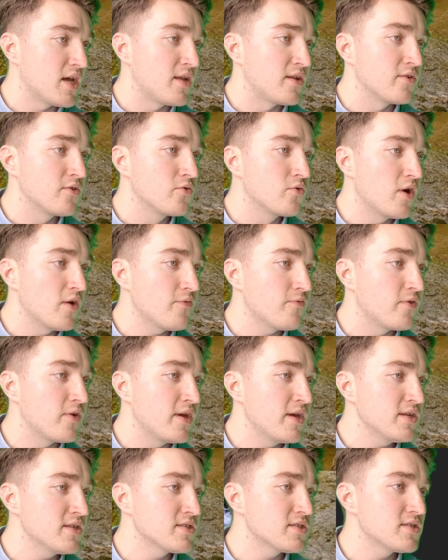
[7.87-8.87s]
and
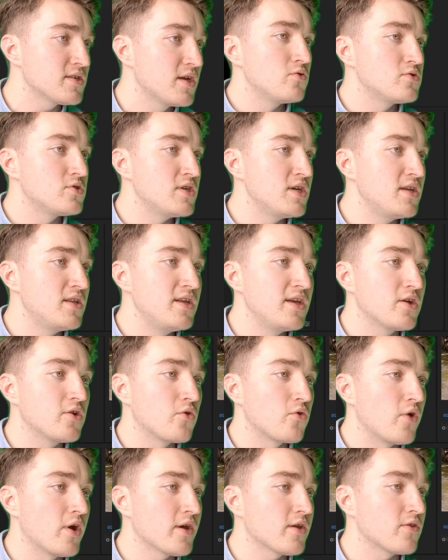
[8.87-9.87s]
graphics to see the
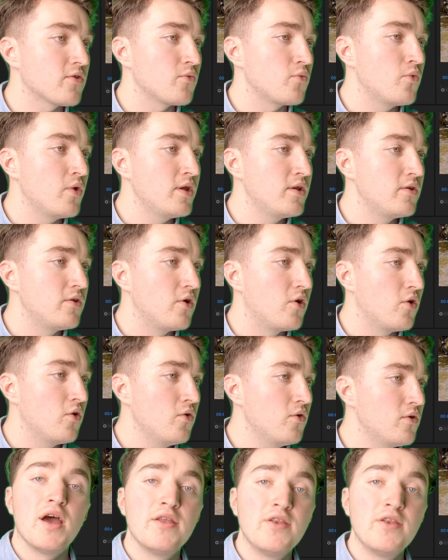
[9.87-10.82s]
correct window.